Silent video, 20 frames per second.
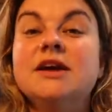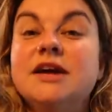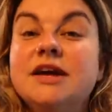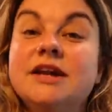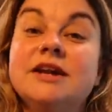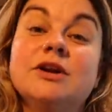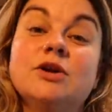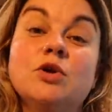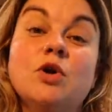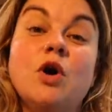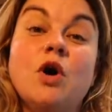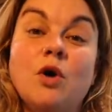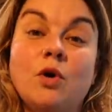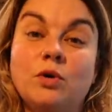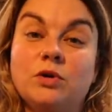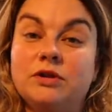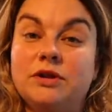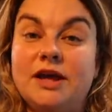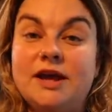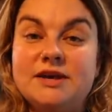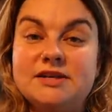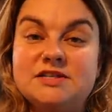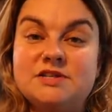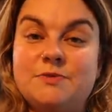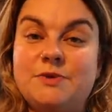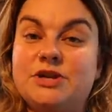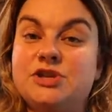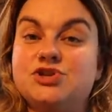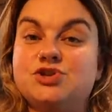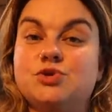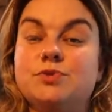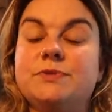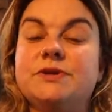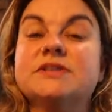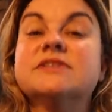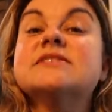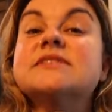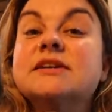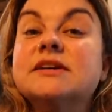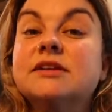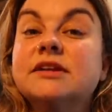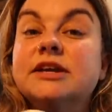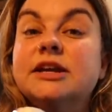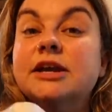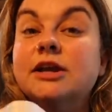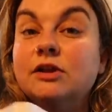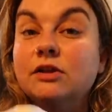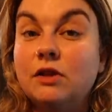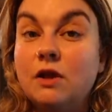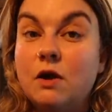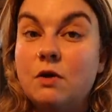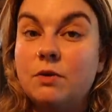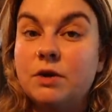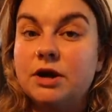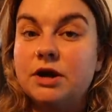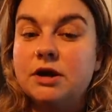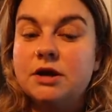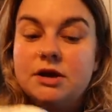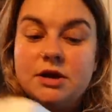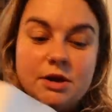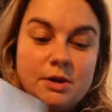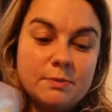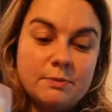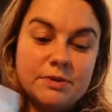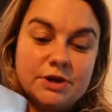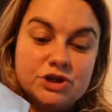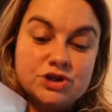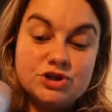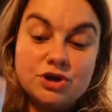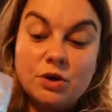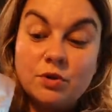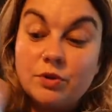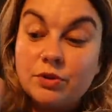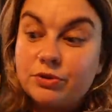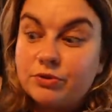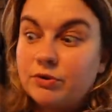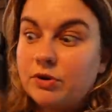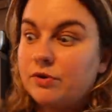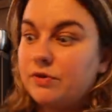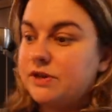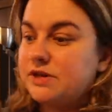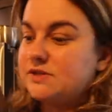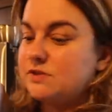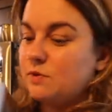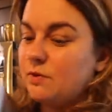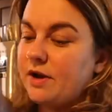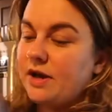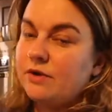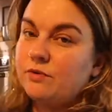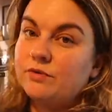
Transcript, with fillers: and it'll hold less because you'll be sealing it lower but don't throw these away.